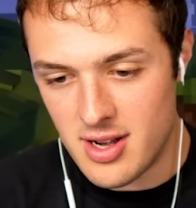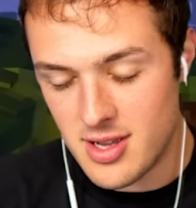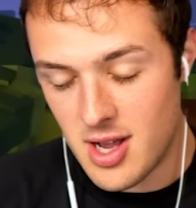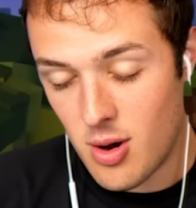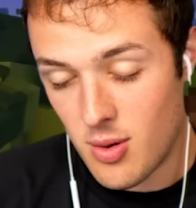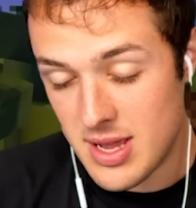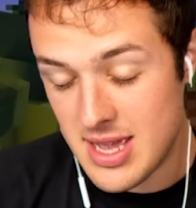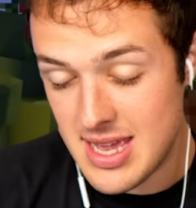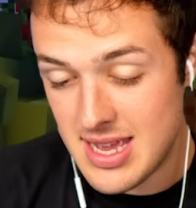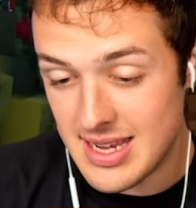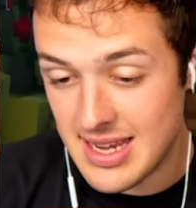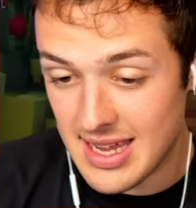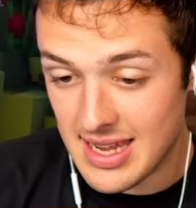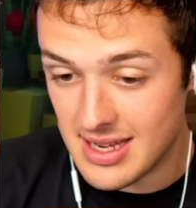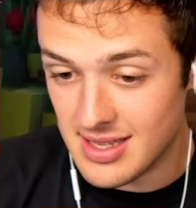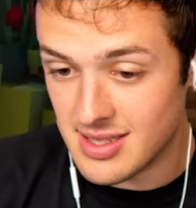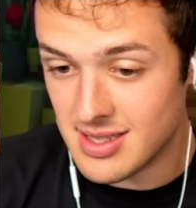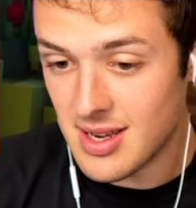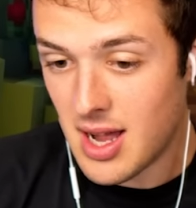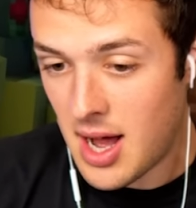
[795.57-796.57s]
Yo, he
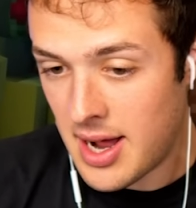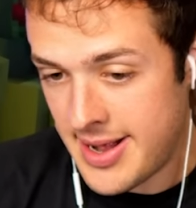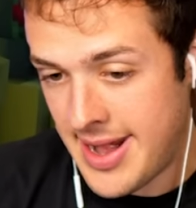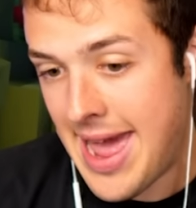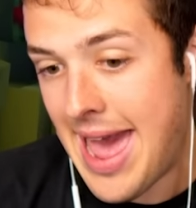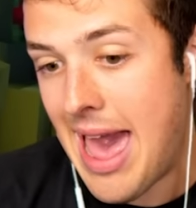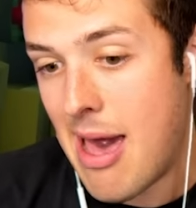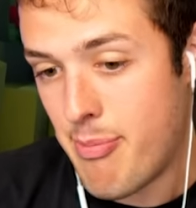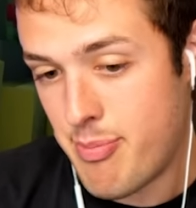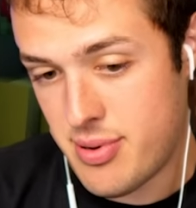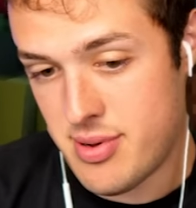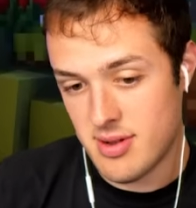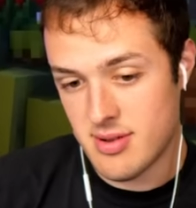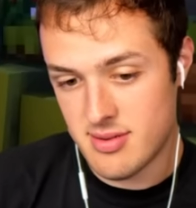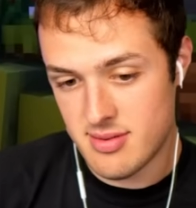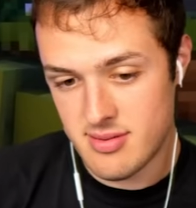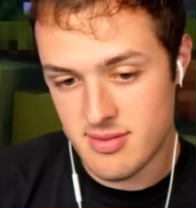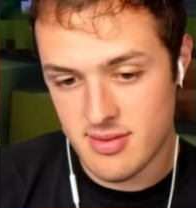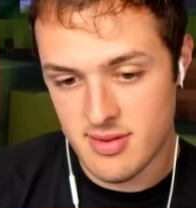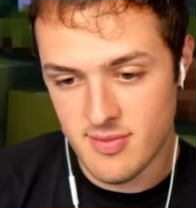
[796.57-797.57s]
needs a nap.
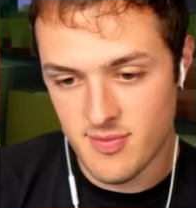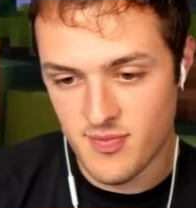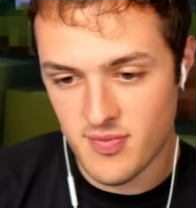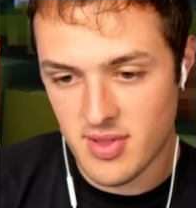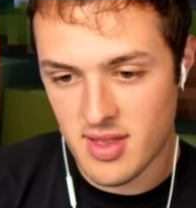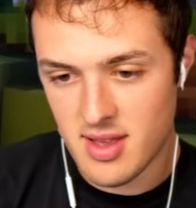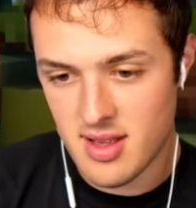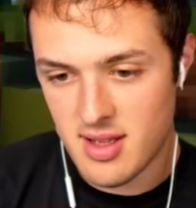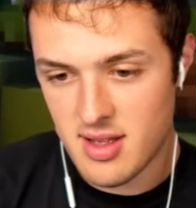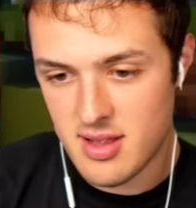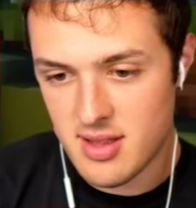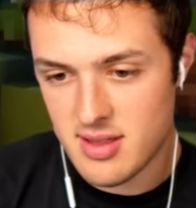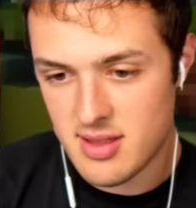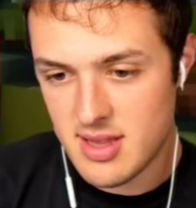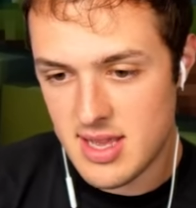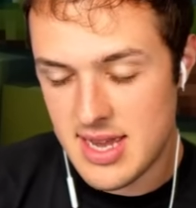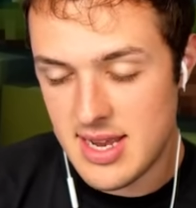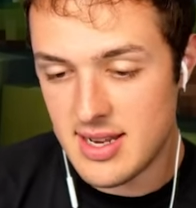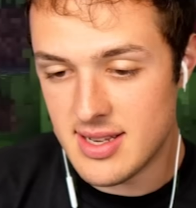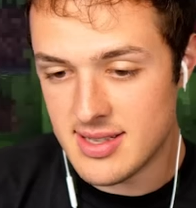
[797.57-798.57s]

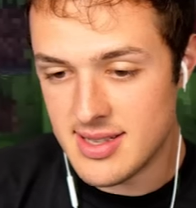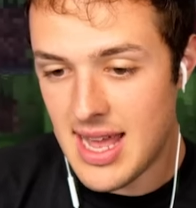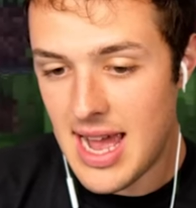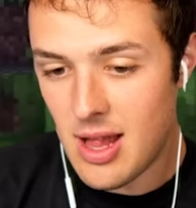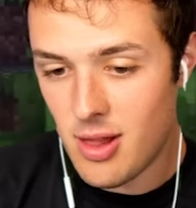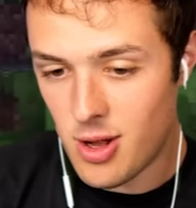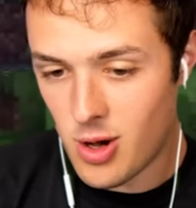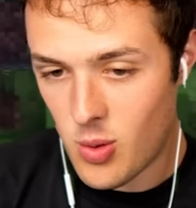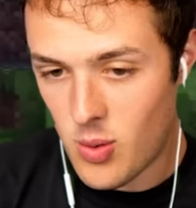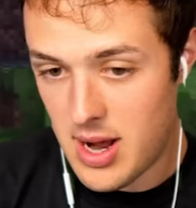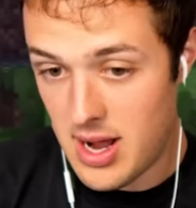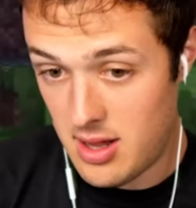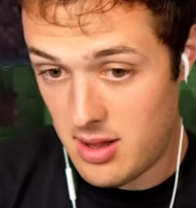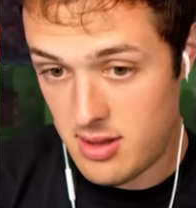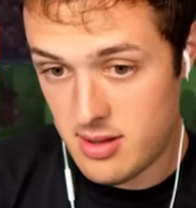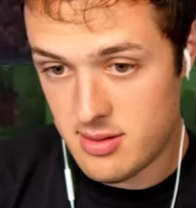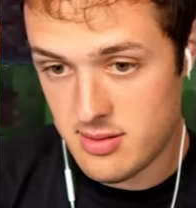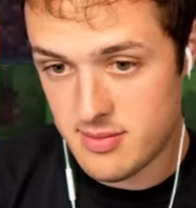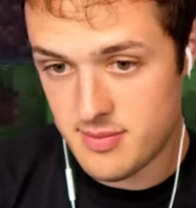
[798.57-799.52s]
He does not look well.